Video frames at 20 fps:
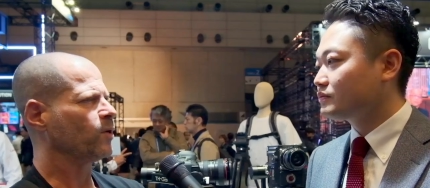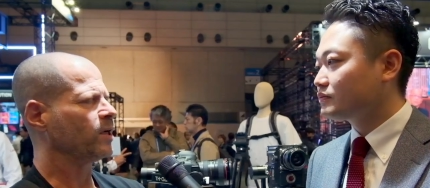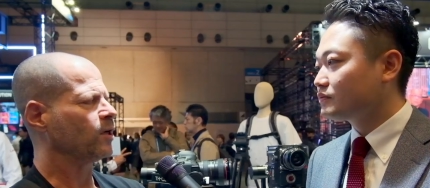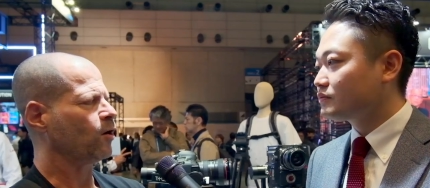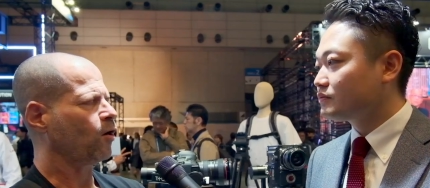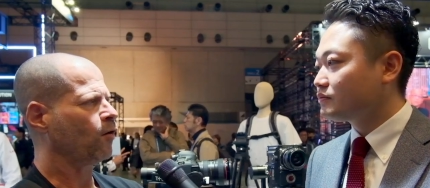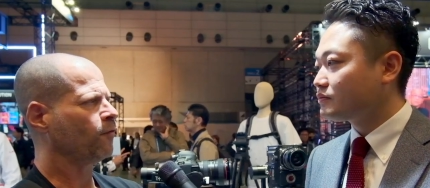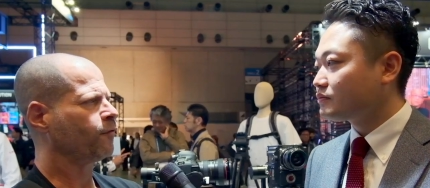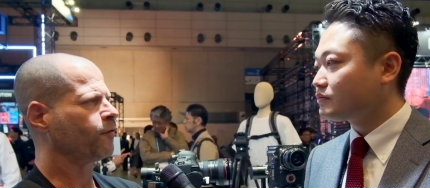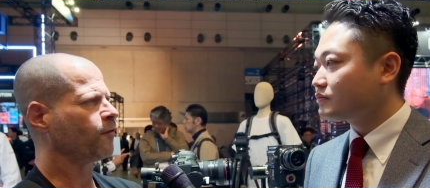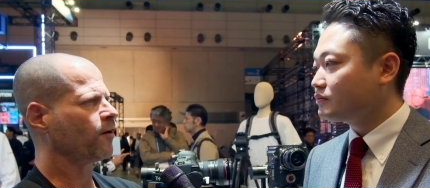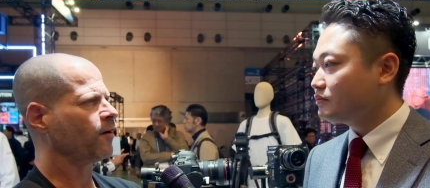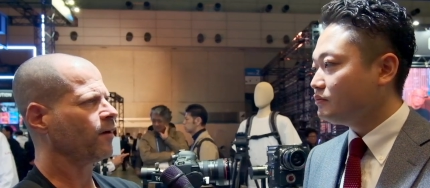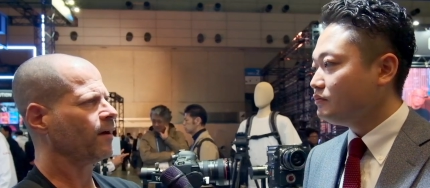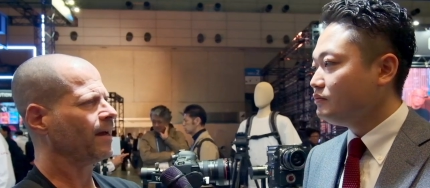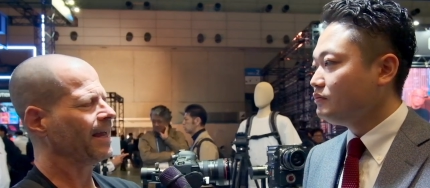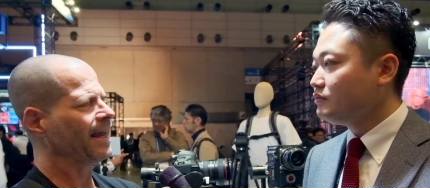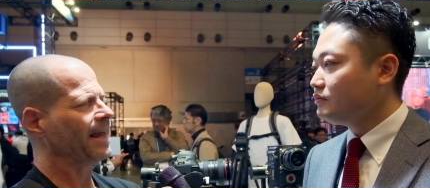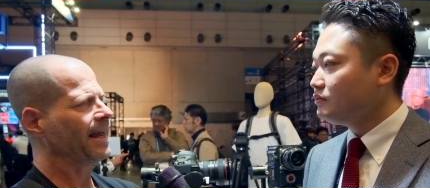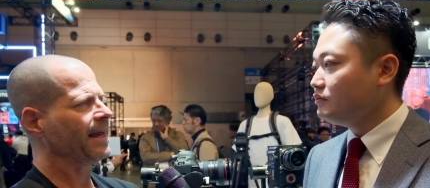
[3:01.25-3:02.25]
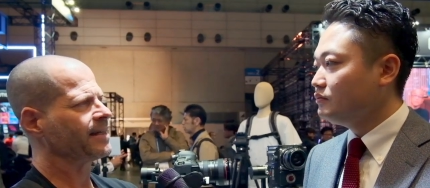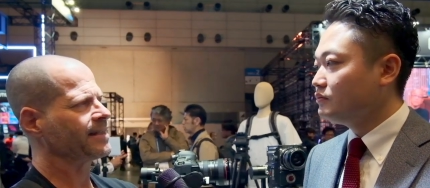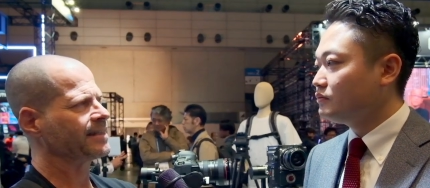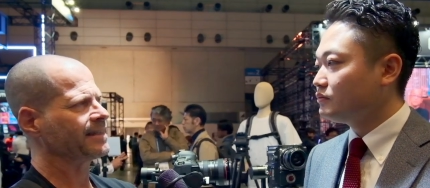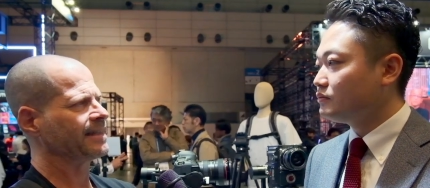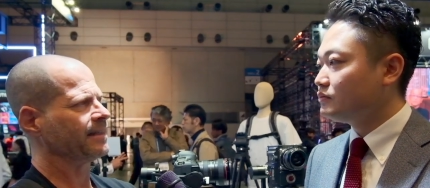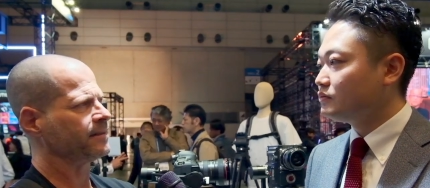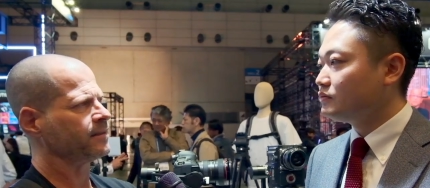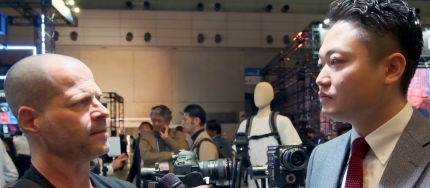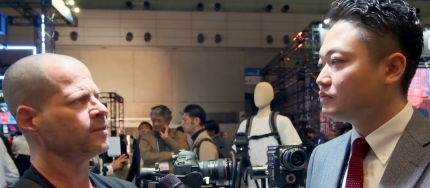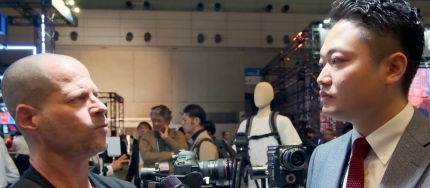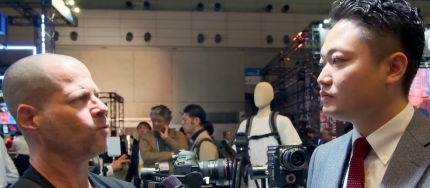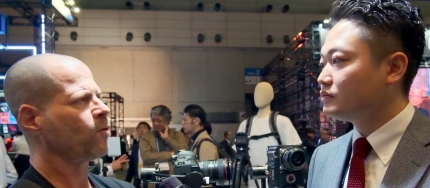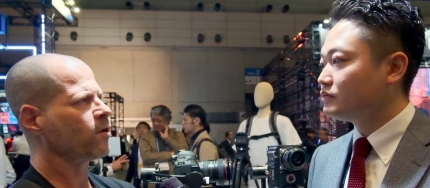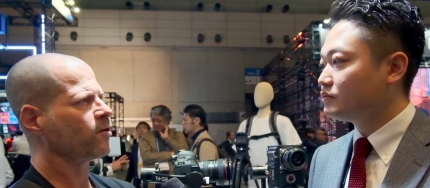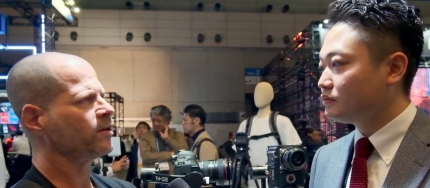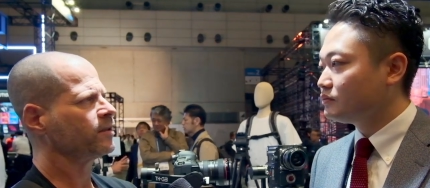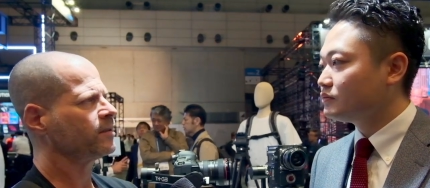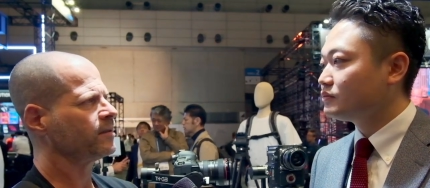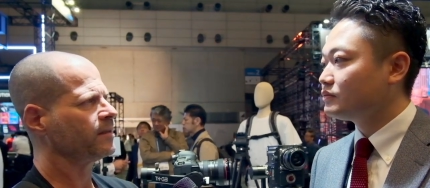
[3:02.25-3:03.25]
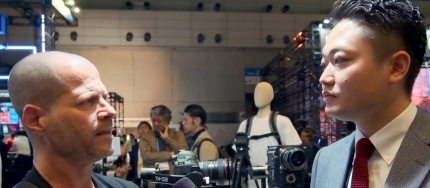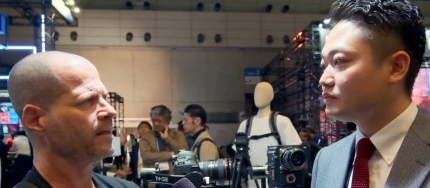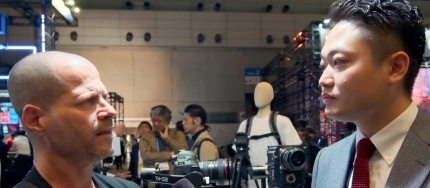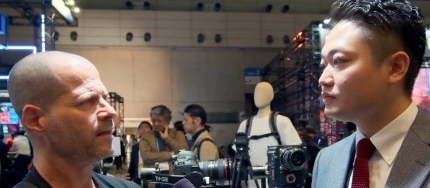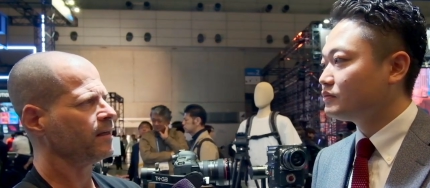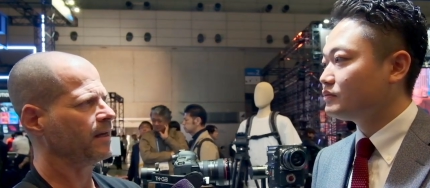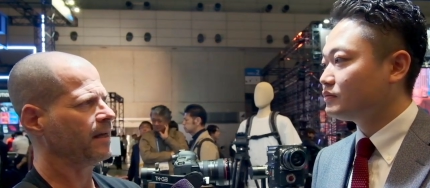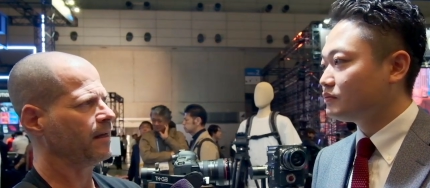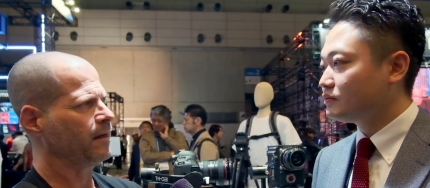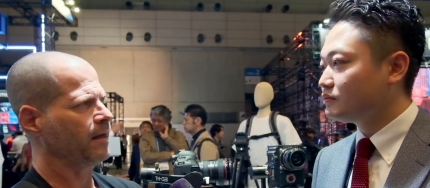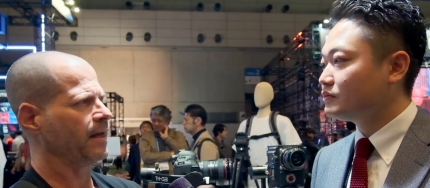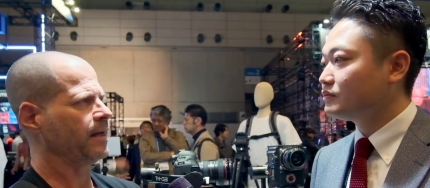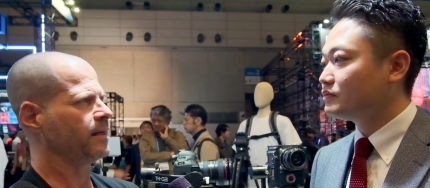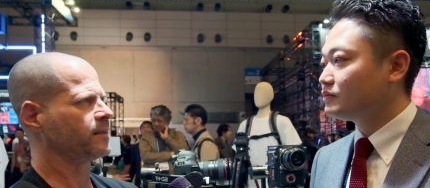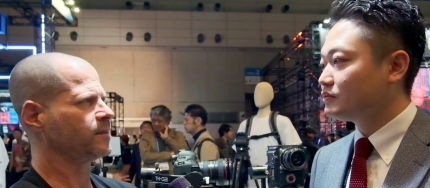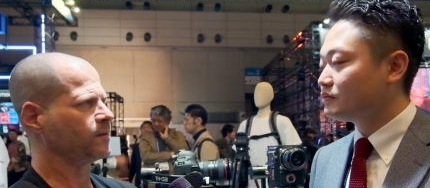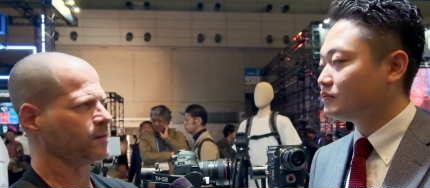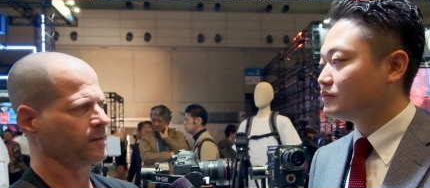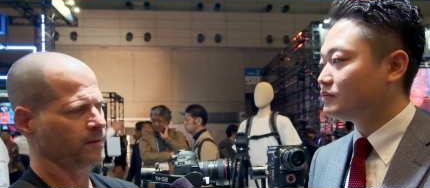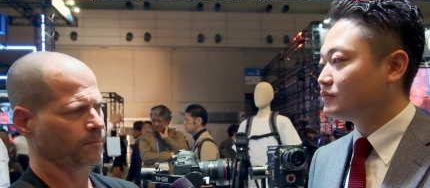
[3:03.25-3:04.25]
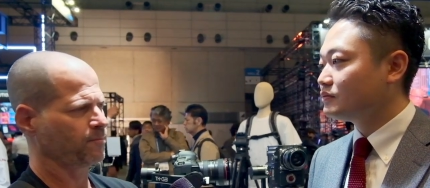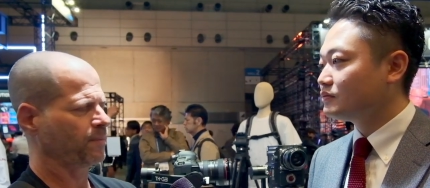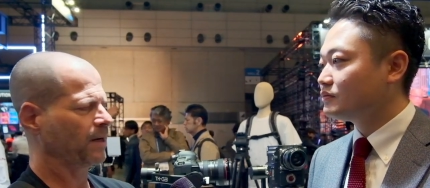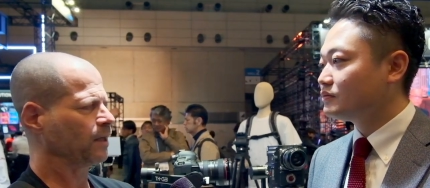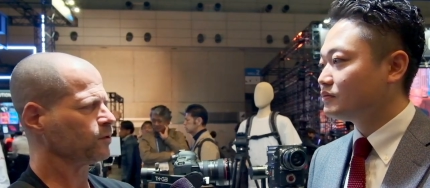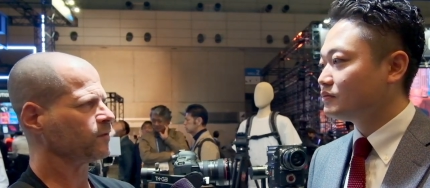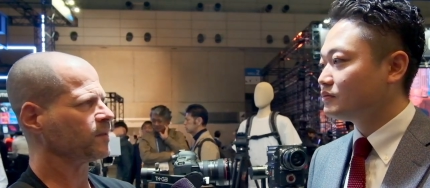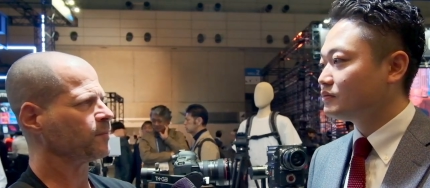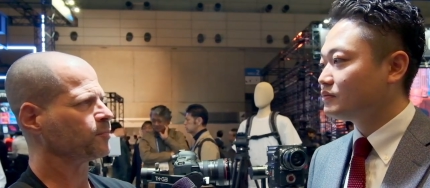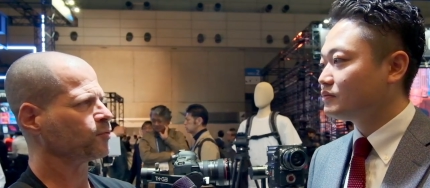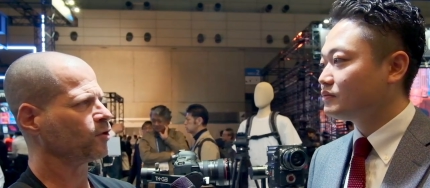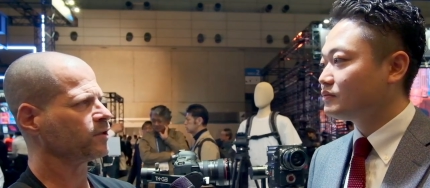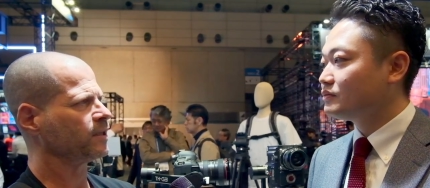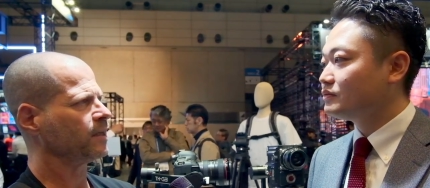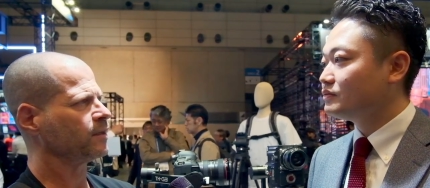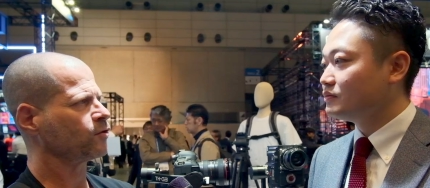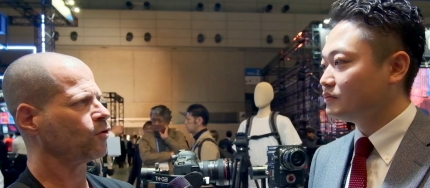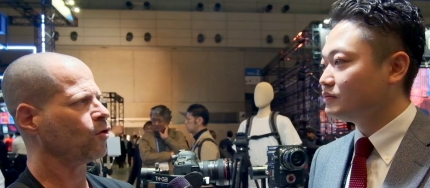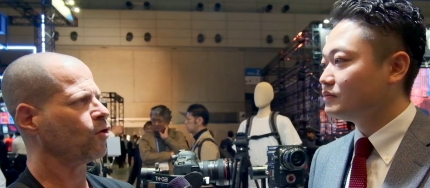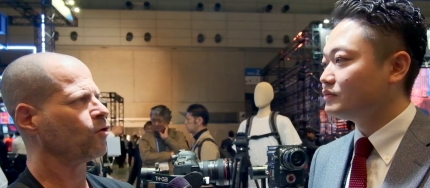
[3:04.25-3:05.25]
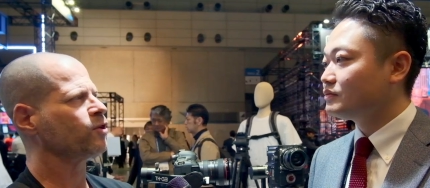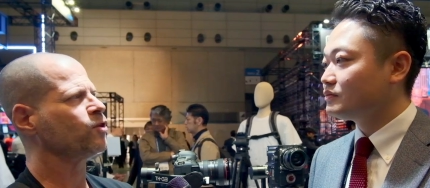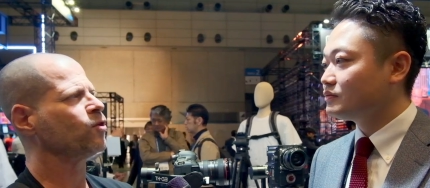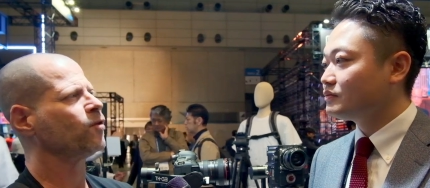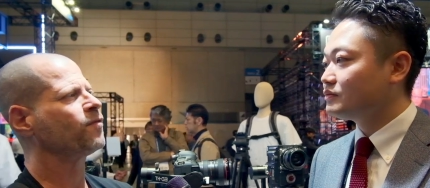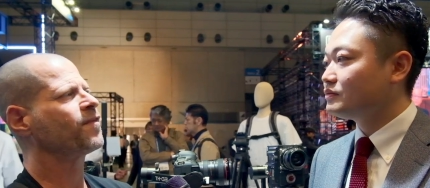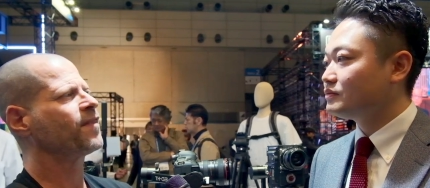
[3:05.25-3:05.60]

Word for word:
Speaker 1: will offer extended warranty as part of the product, or you're